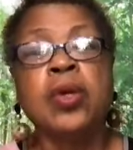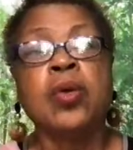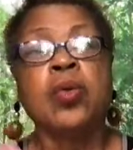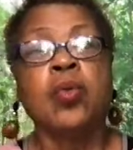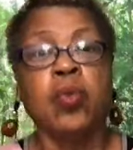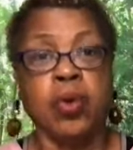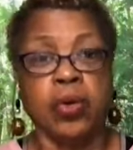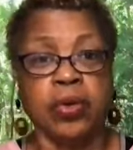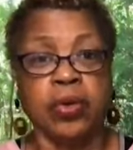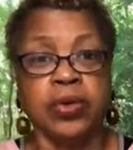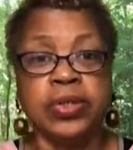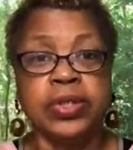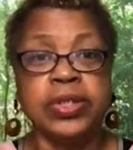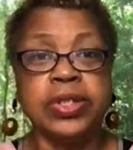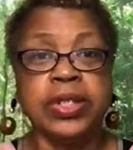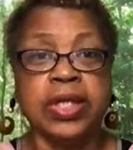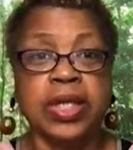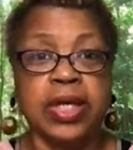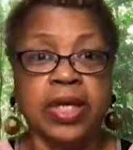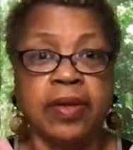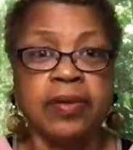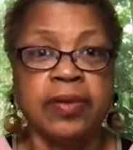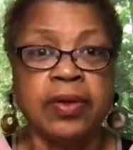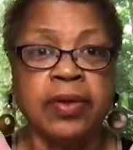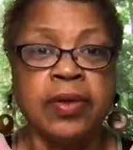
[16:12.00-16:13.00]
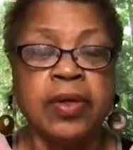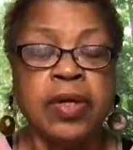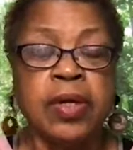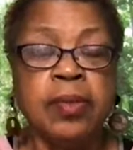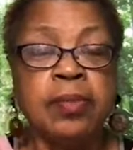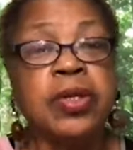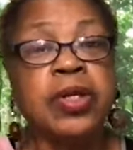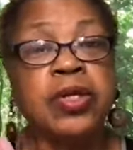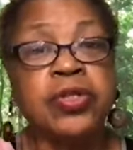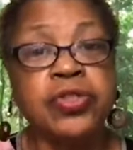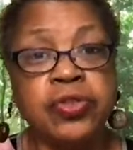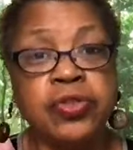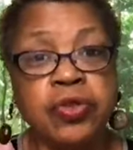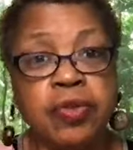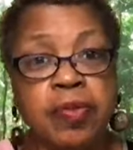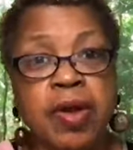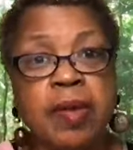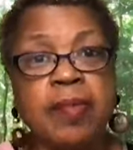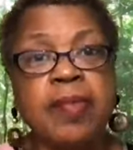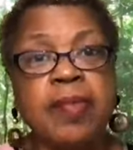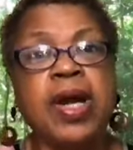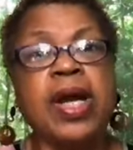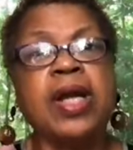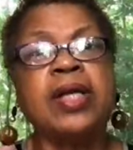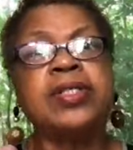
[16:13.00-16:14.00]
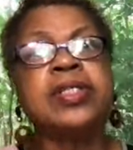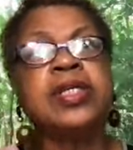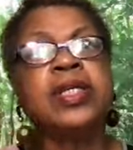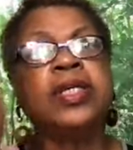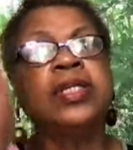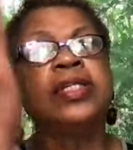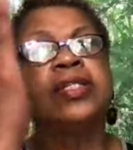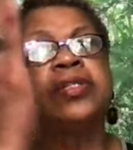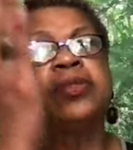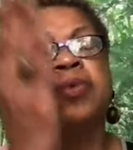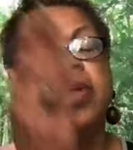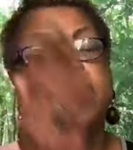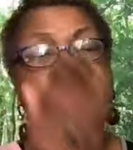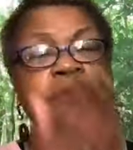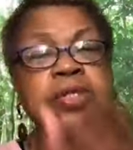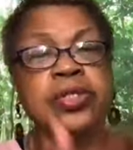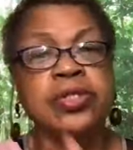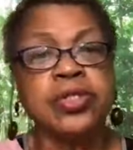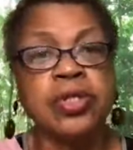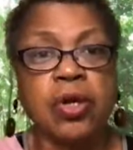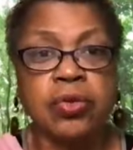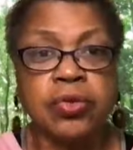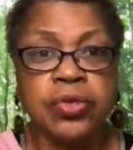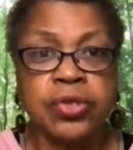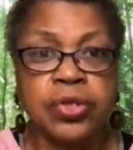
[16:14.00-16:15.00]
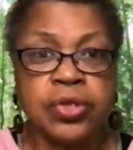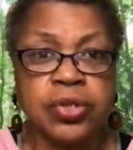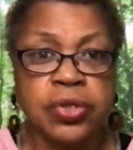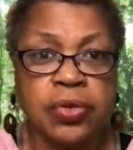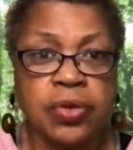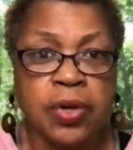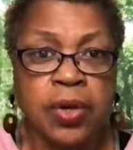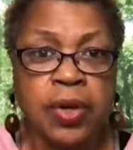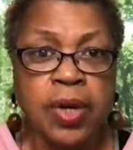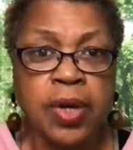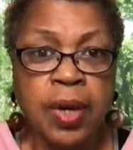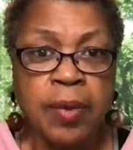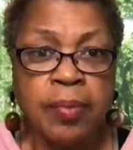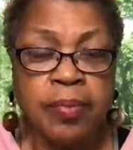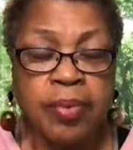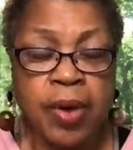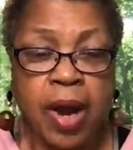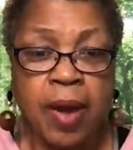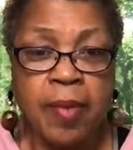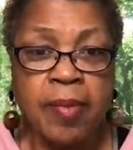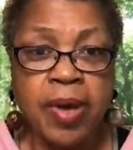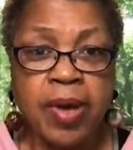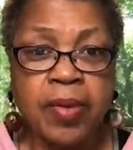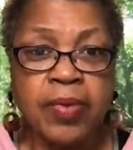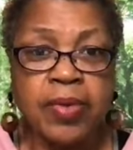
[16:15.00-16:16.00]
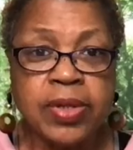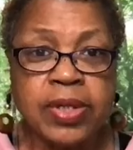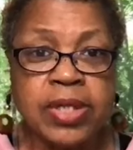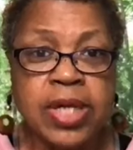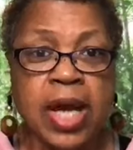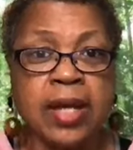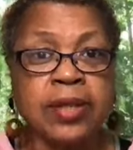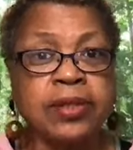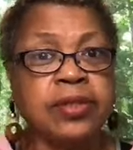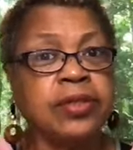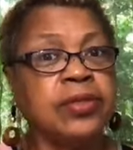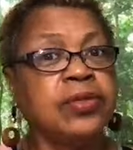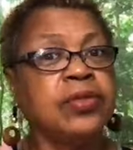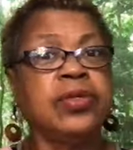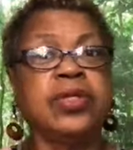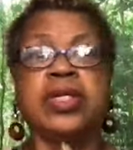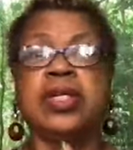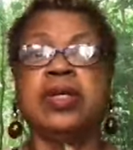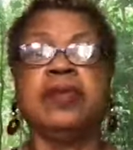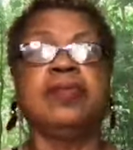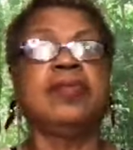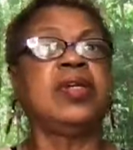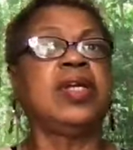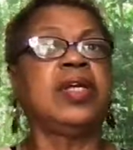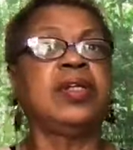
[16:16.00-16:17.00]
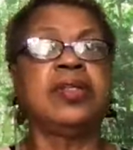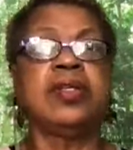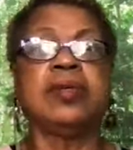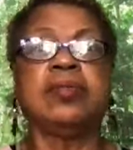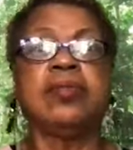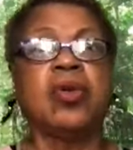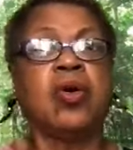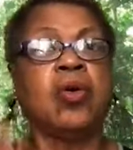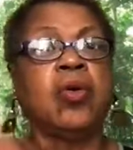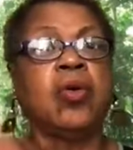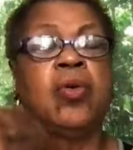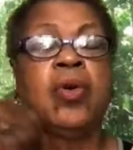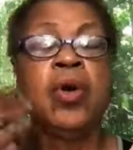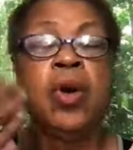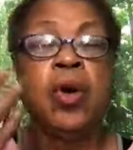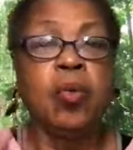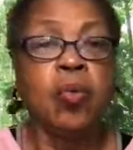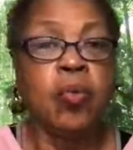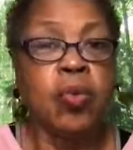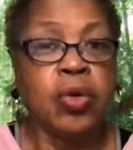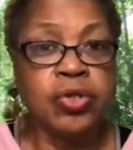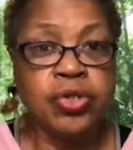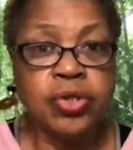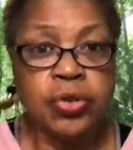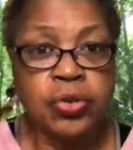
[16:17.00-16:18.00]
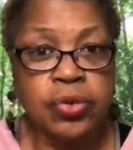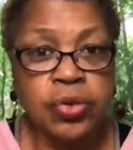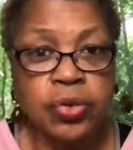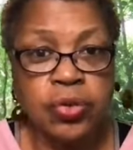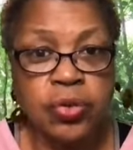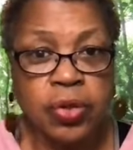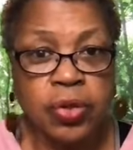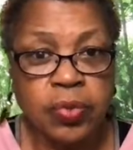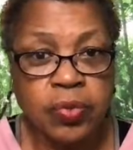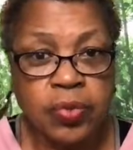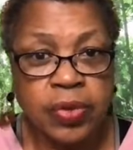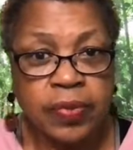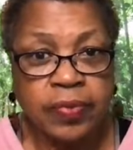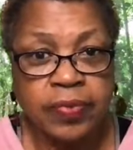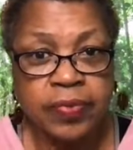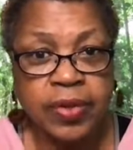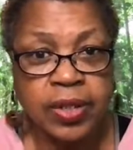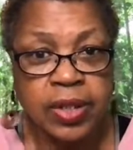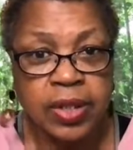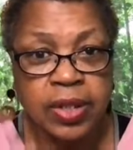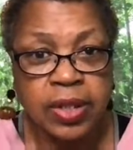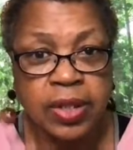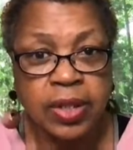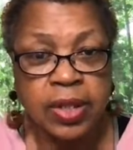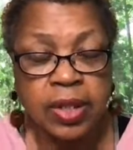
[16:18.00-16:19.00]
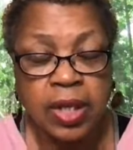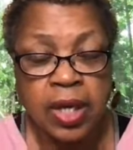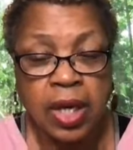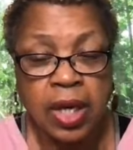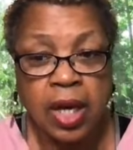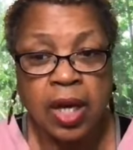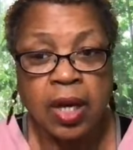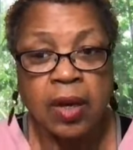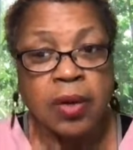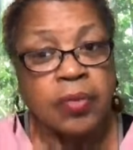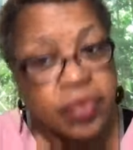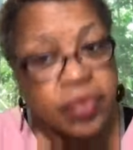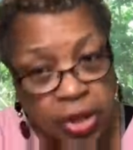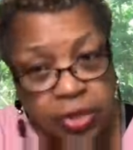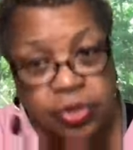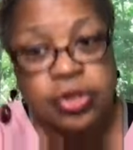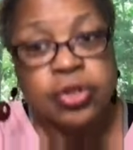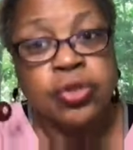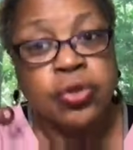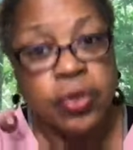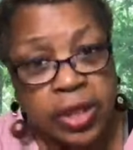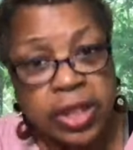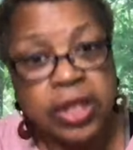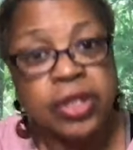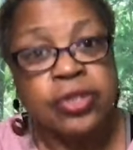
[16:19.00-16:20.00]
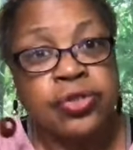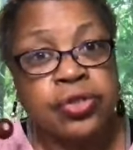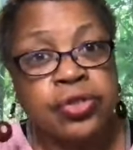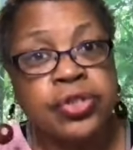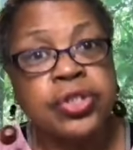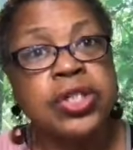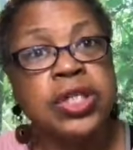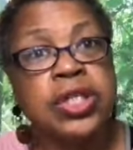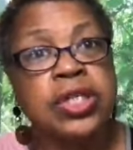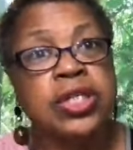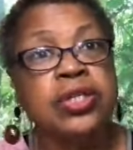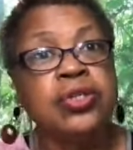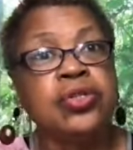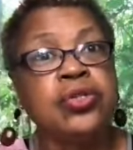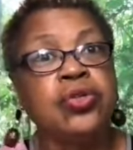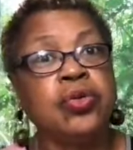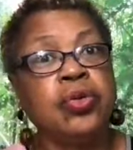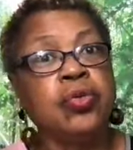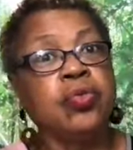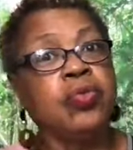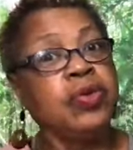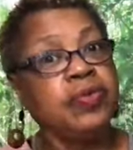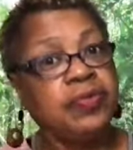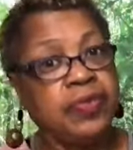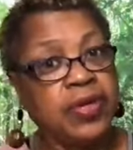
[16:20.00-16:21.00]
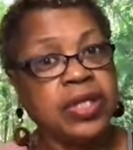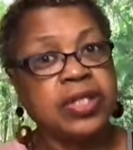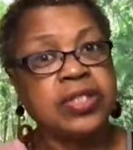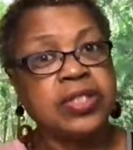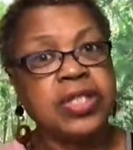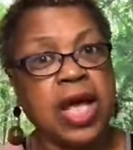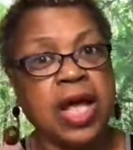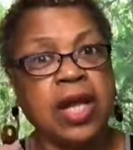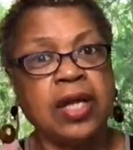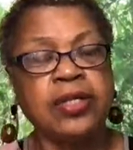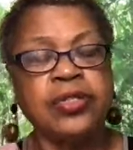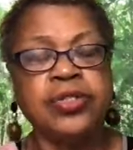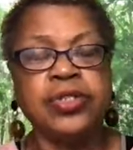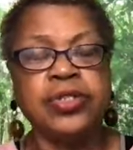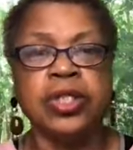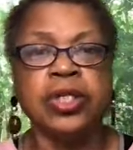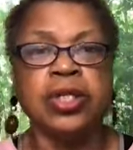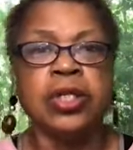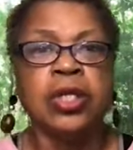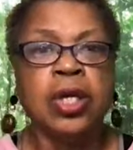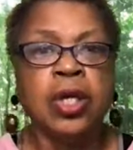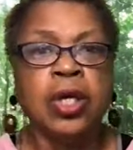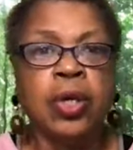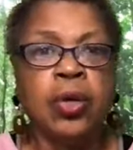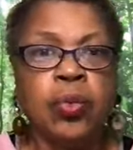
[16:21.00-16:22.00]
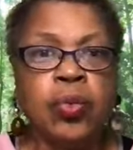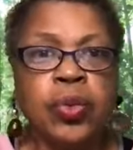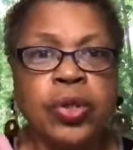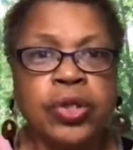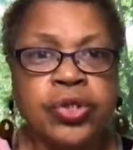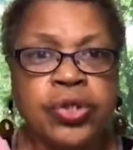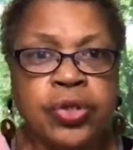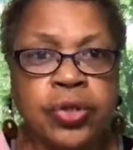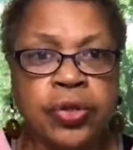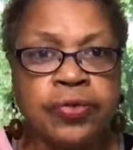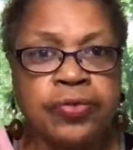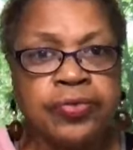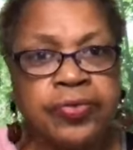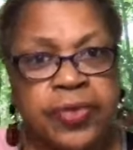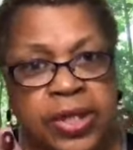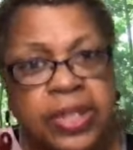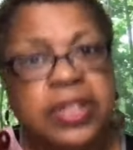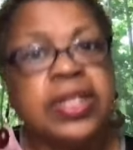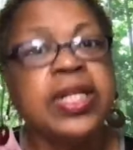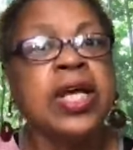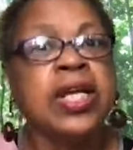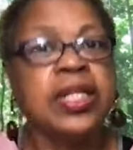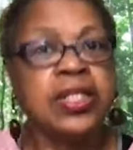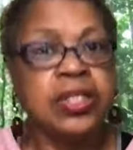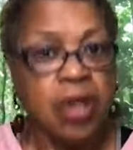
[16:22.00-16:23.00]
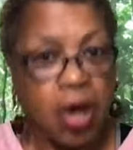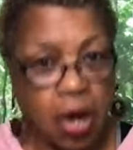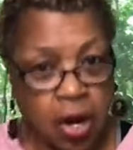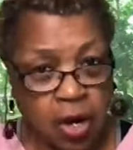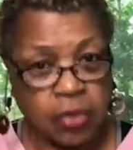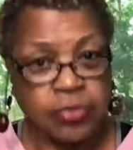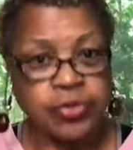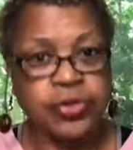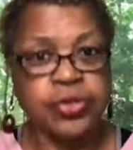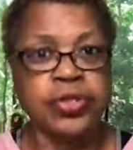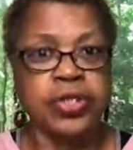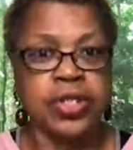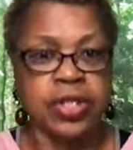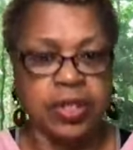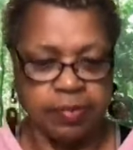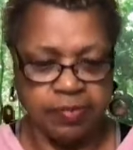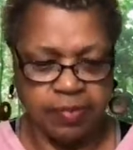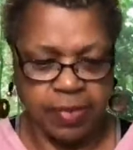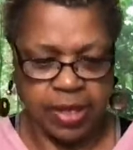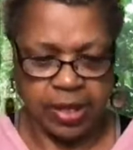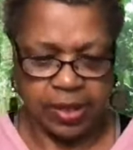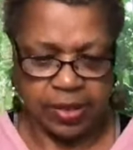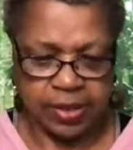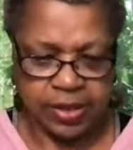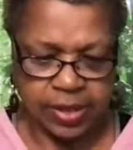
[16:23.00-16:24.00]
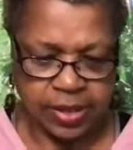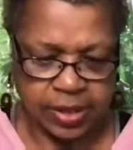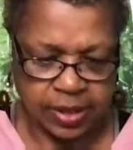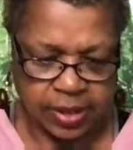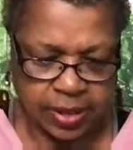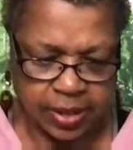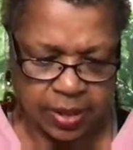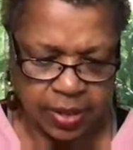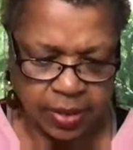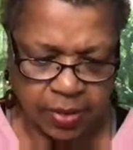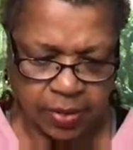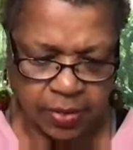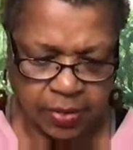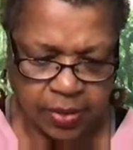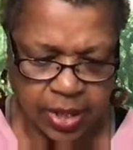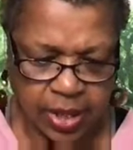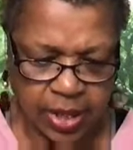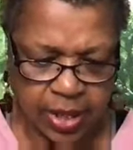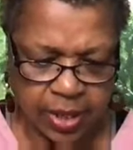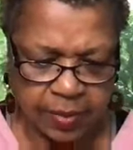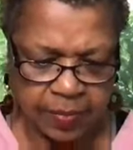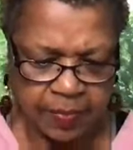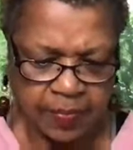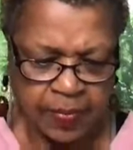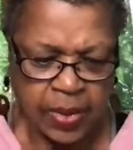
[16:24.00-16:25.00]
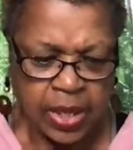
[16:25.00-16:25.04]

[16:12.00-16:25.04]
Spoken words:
Because you remember I said it's great to talk to your primary doctor. You can even let them know what you're doing with the, that you're interested in doing reflexology with your feet. That's alternate medicine. Okay.